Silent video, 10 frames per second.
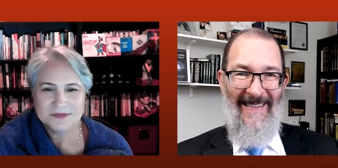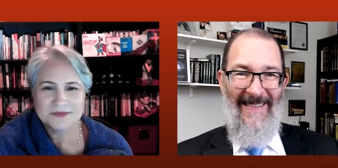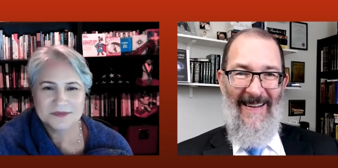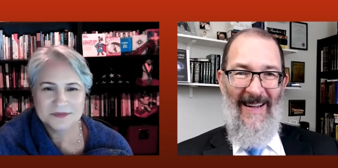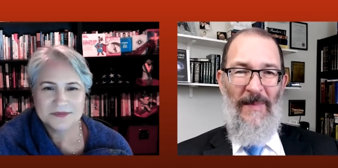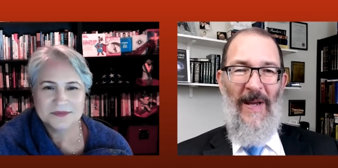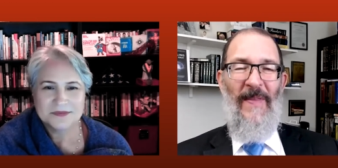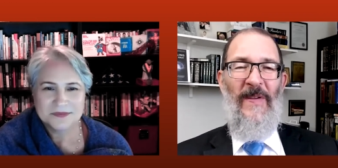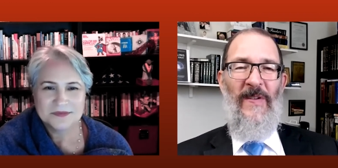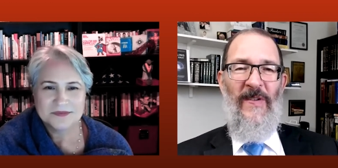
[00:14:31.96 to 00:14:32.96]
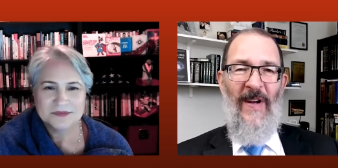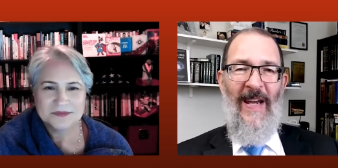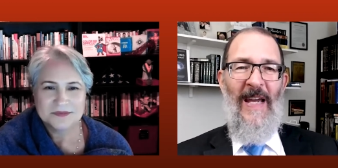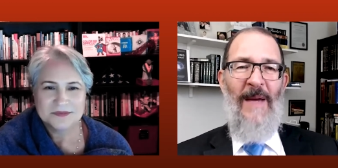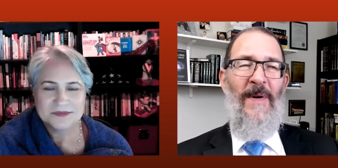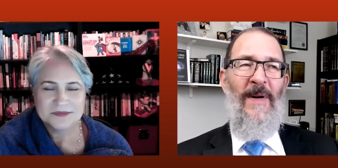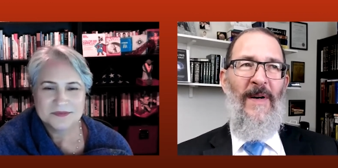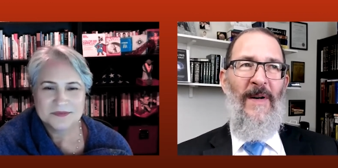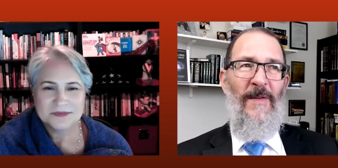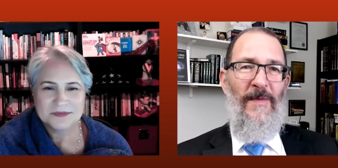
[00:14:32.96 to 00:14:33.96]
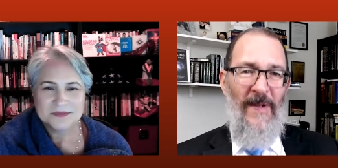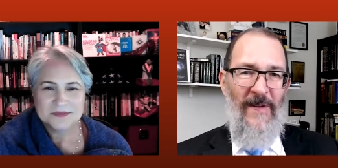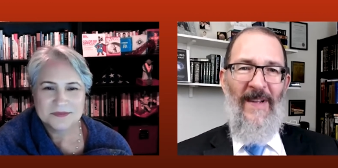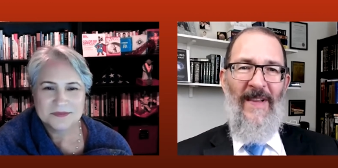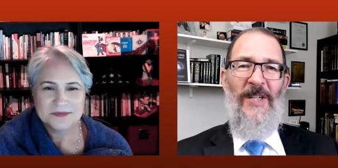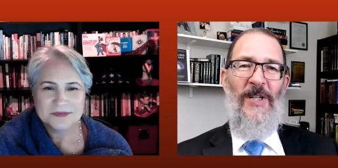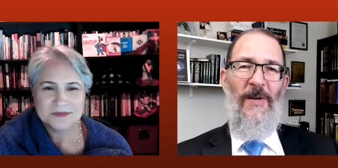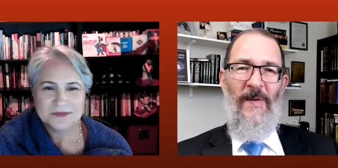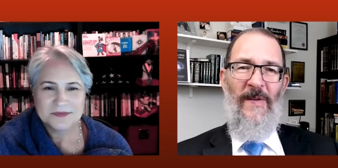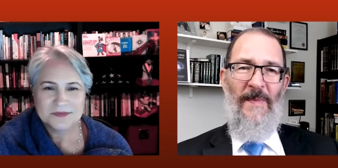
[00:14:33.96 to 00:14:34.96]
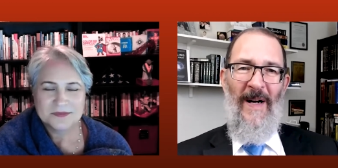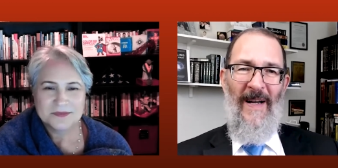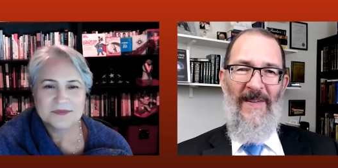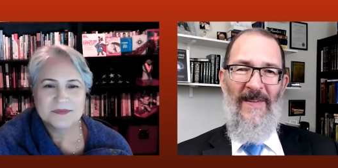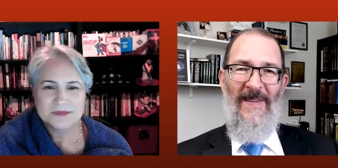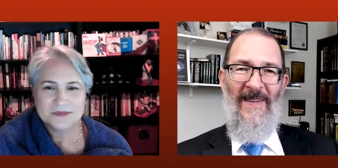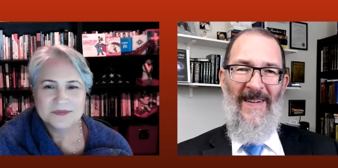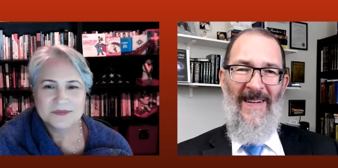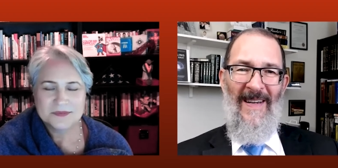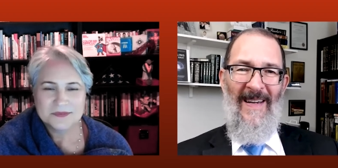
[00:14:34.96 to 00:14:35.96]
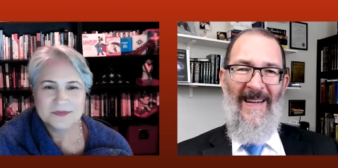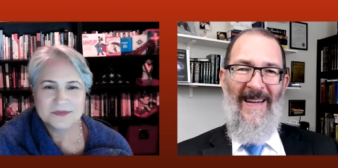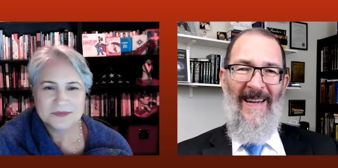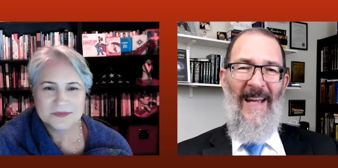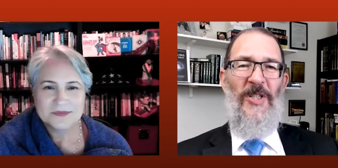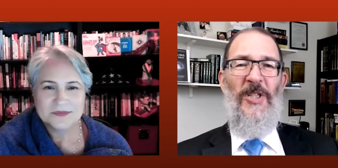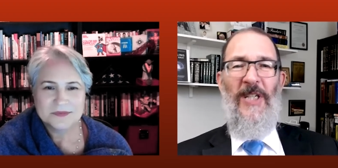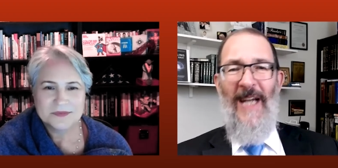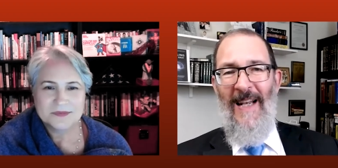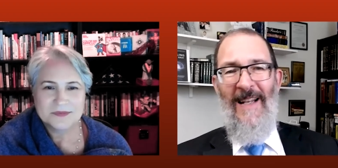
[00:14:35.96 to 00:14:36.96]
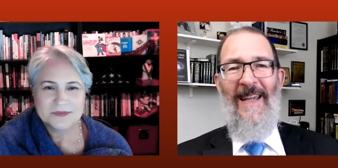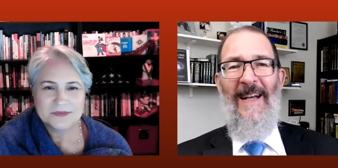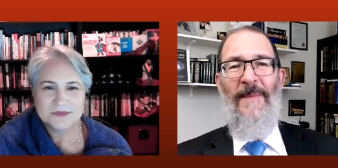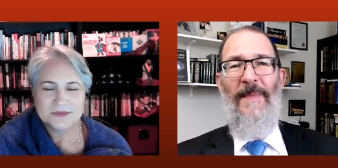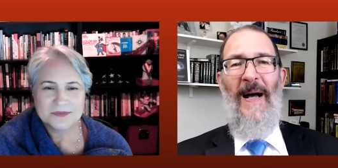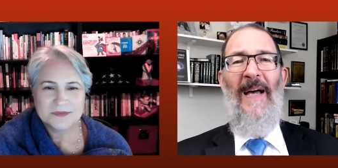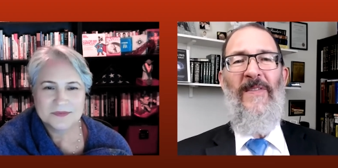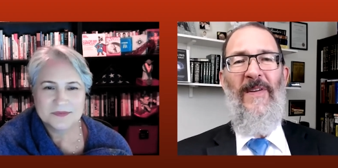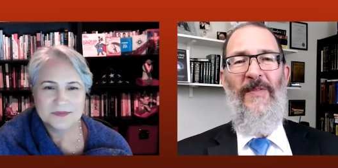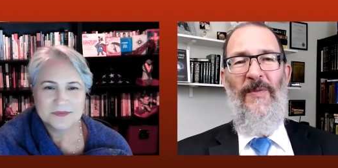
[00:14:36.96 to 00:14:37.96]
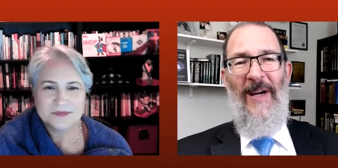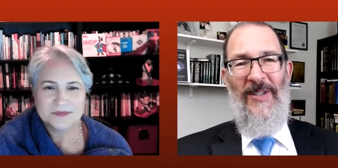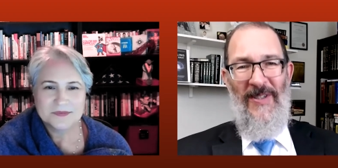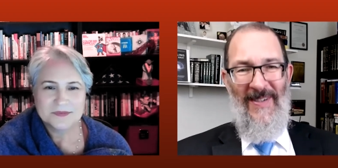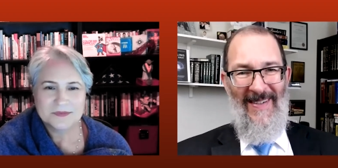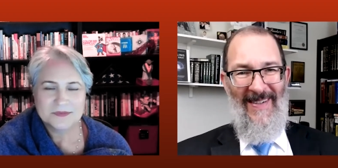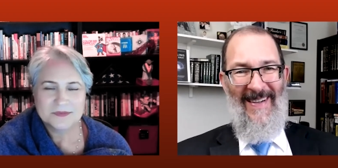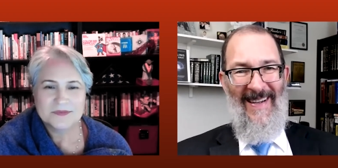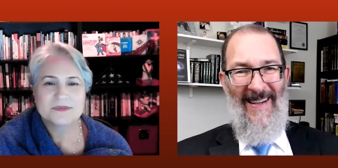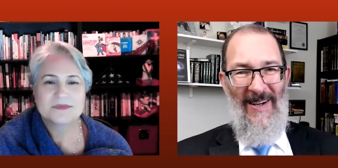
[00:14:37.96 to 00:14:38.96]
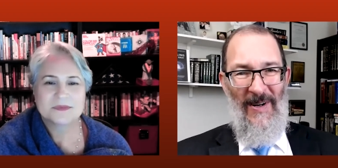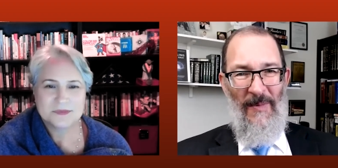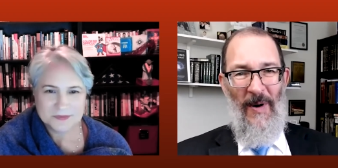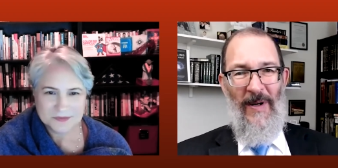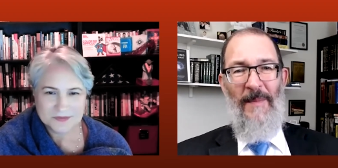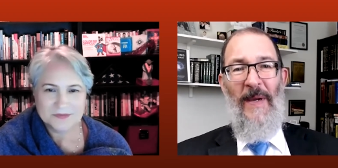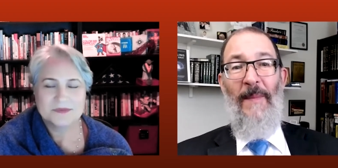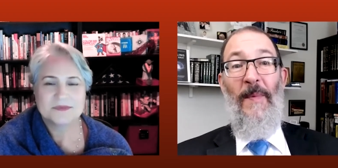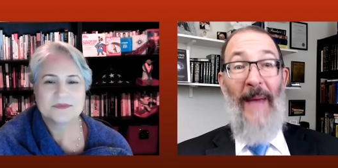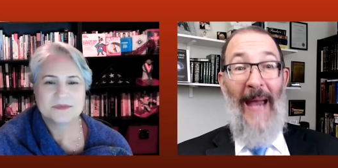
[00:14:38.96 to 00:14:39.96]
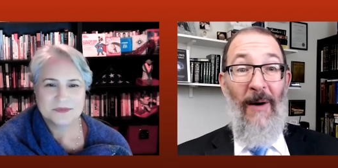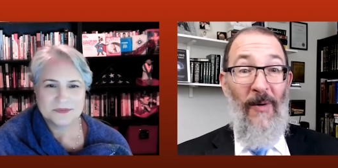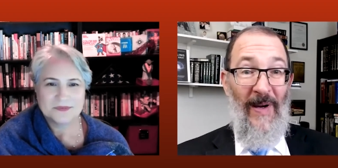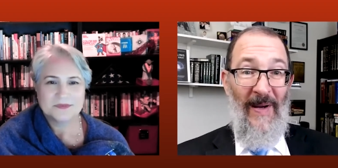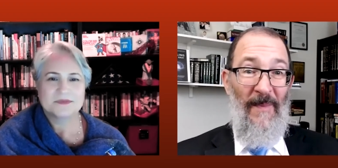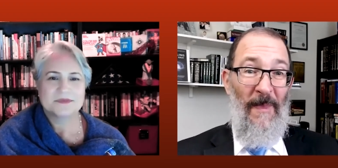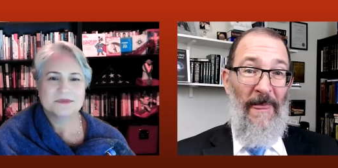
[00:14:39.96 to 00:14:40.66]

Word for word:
Speaker 1: So now I'm taking the same physiological response and channeling it in a positive direction where it can become empowering